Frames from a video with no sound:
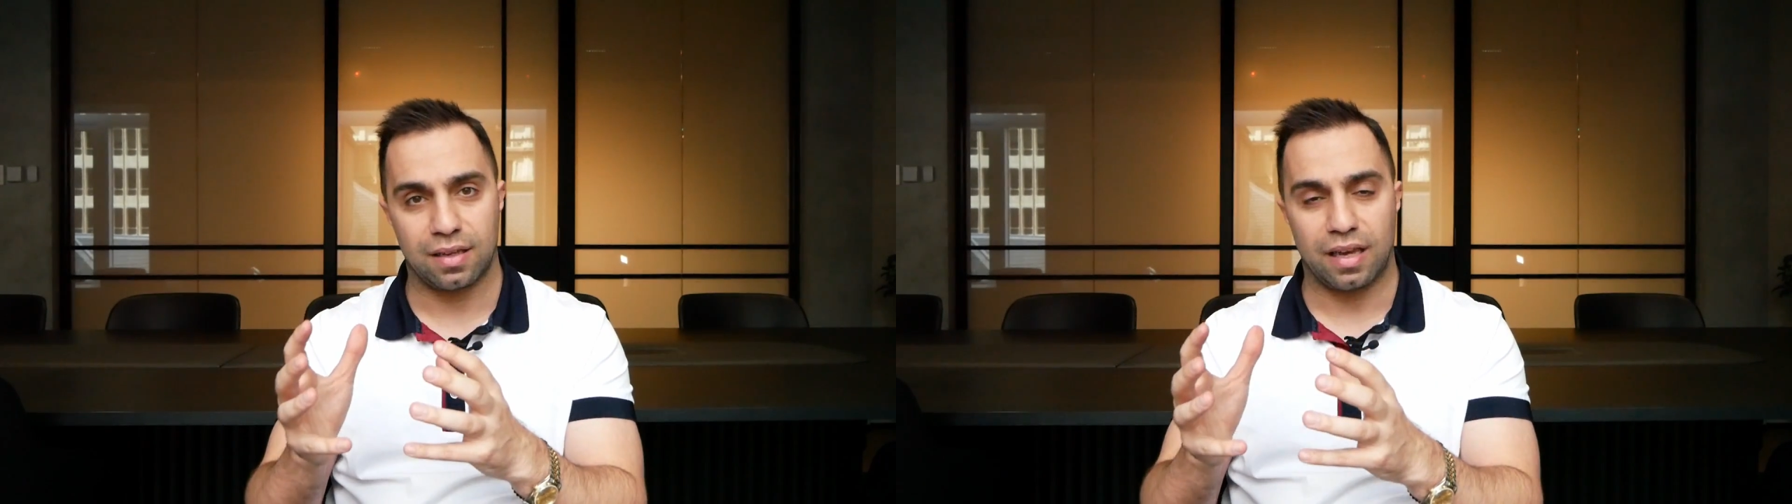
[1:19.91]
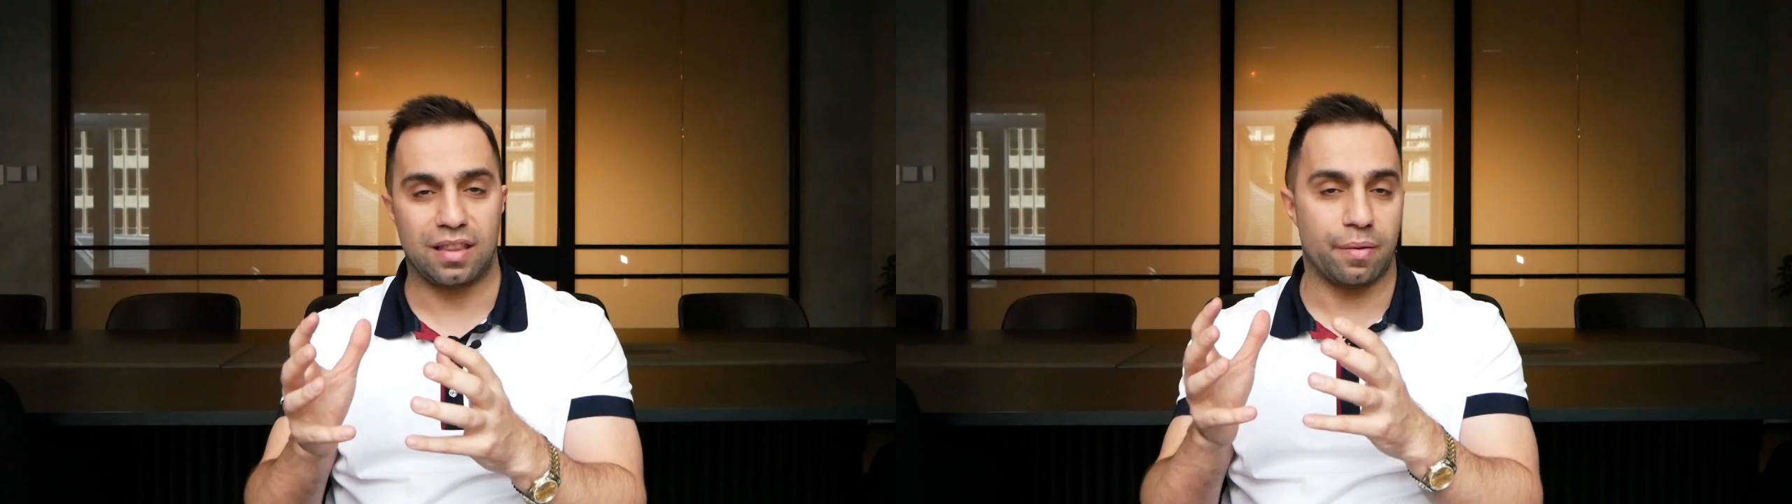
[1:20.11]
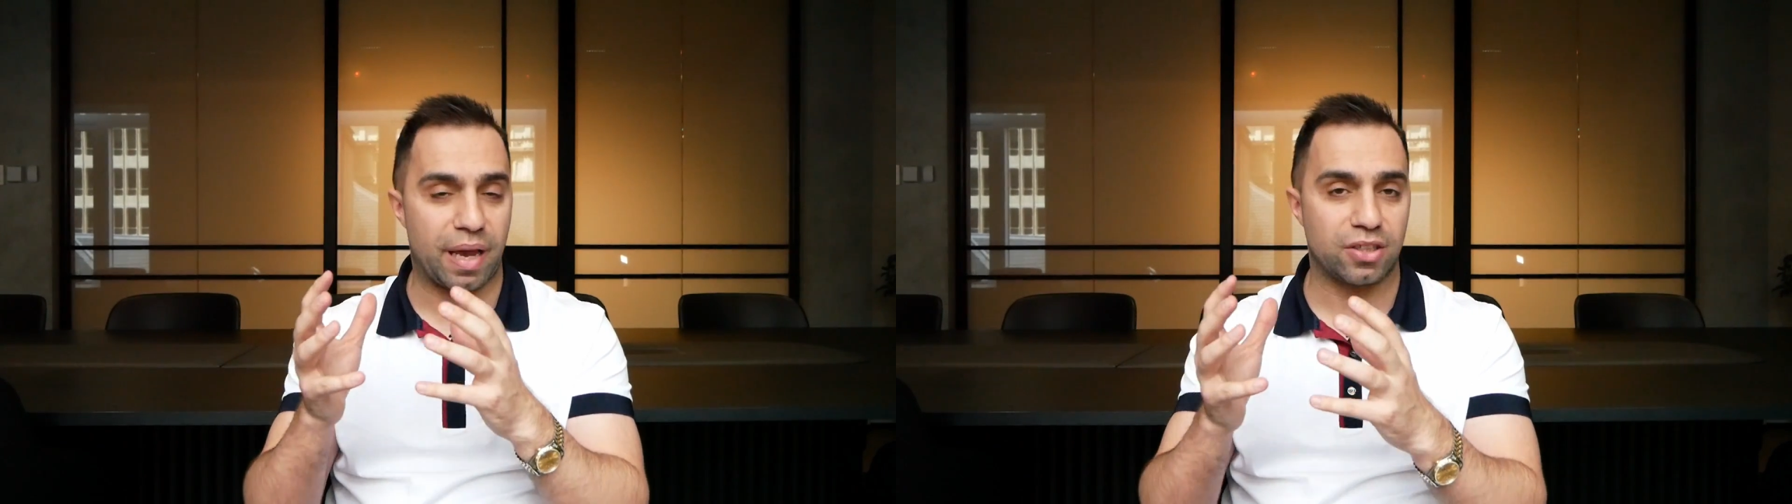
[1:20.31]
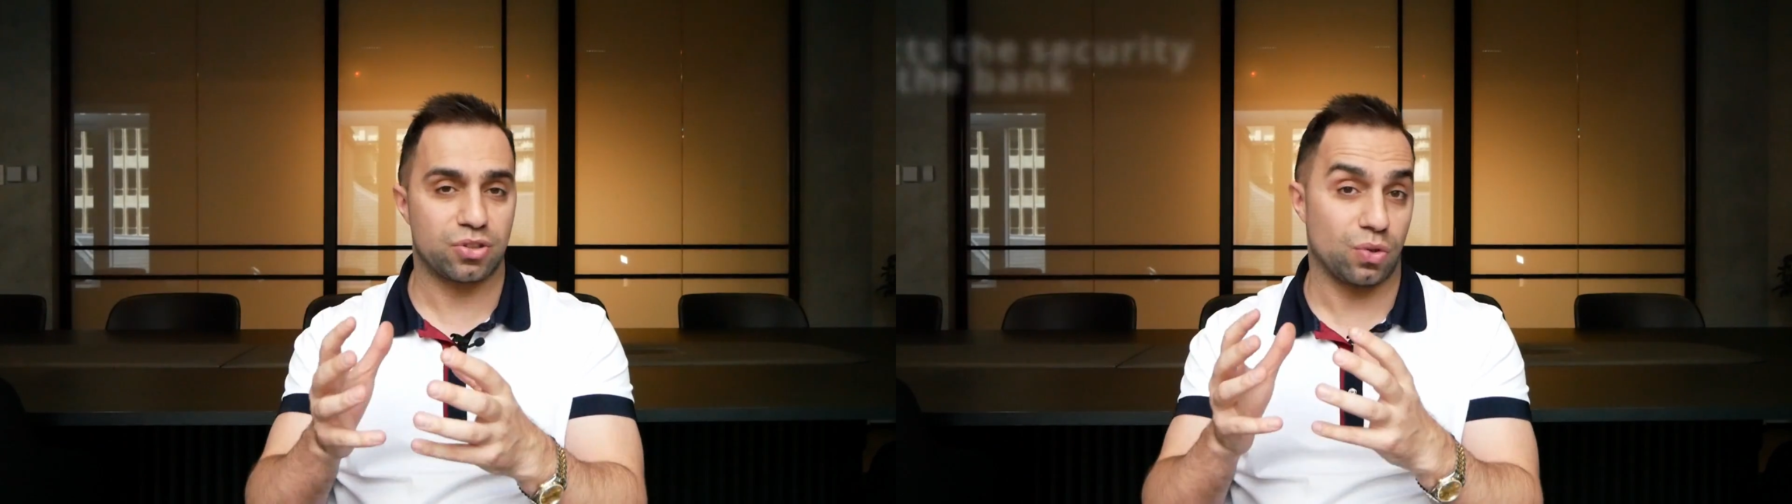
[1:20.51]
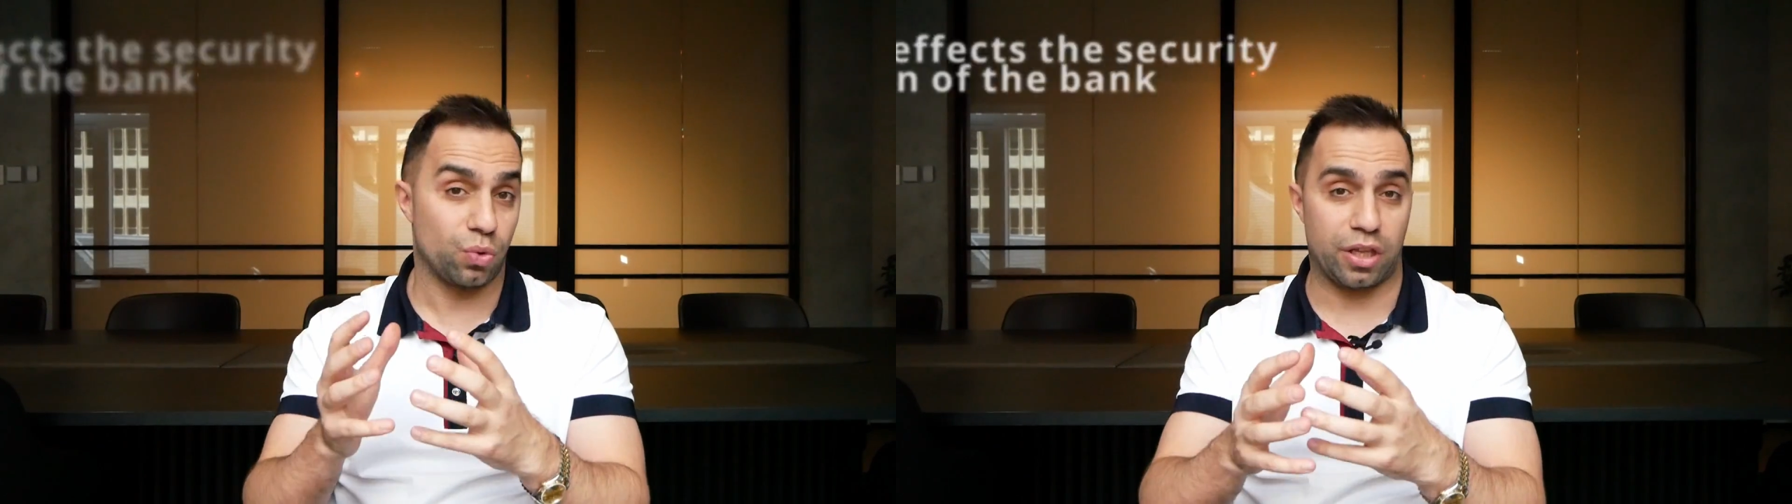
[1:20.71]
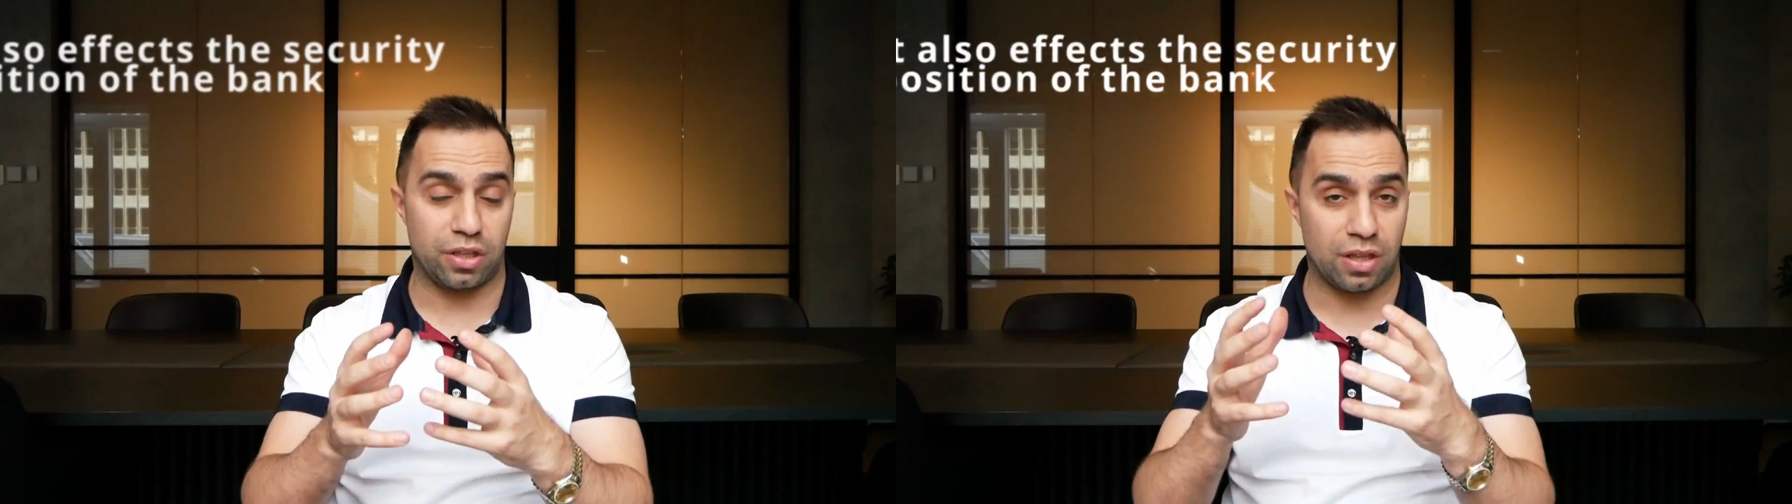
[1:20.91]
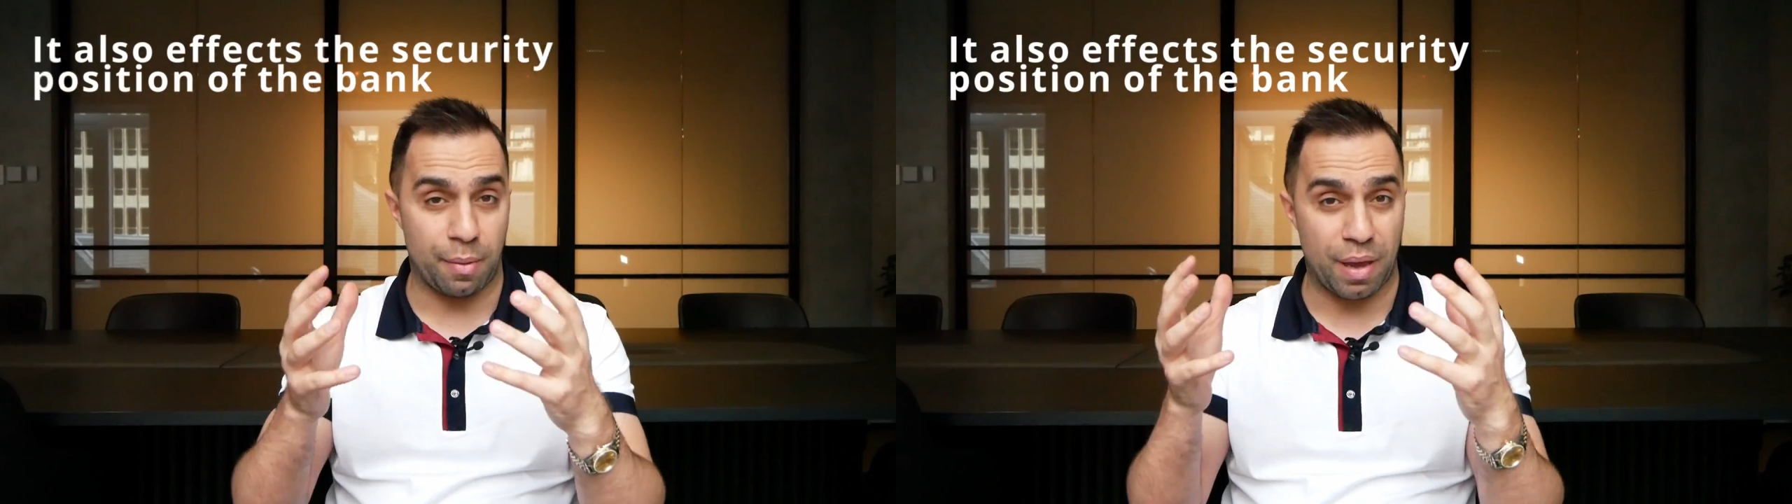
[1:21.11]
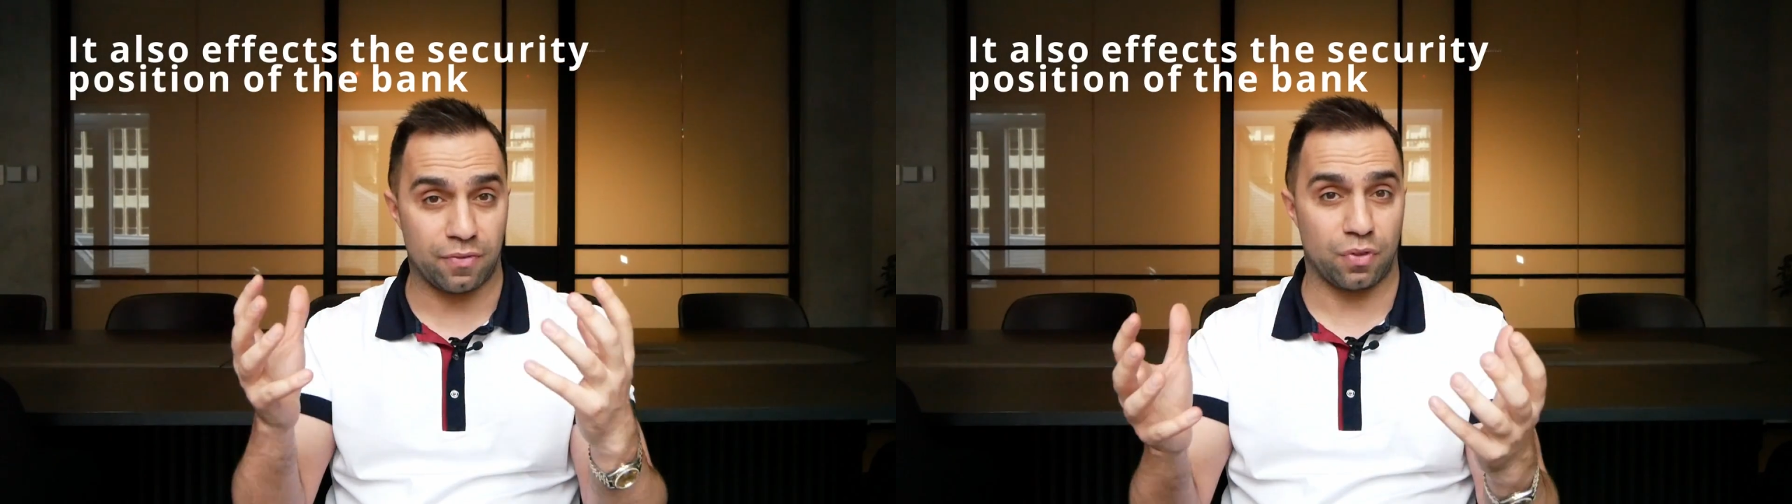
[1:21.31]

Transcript: and the bank's going to look at the amount